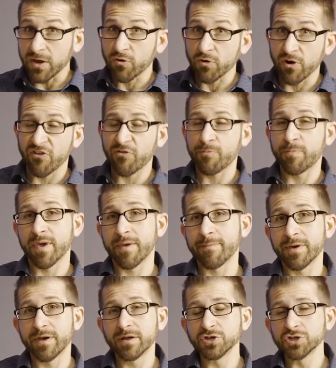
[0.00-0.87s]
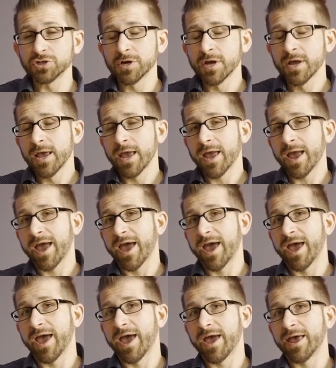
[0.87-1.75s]
crisp image,
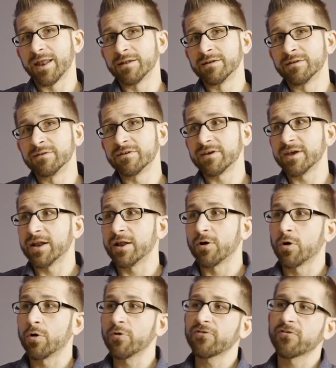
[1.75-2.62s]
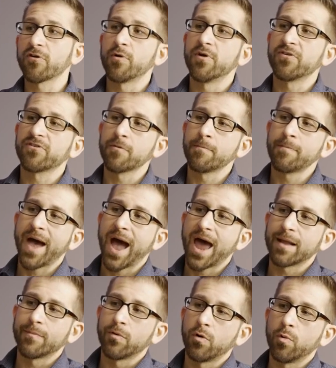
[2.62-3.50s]
and it also is
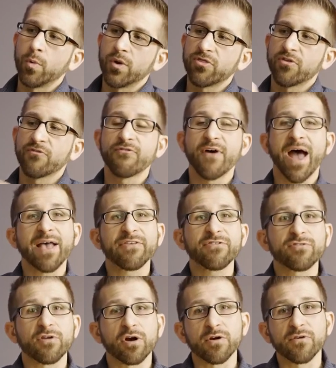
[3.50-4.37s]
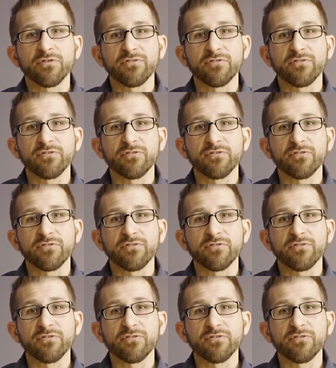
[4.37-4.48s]
compatible with the Fastar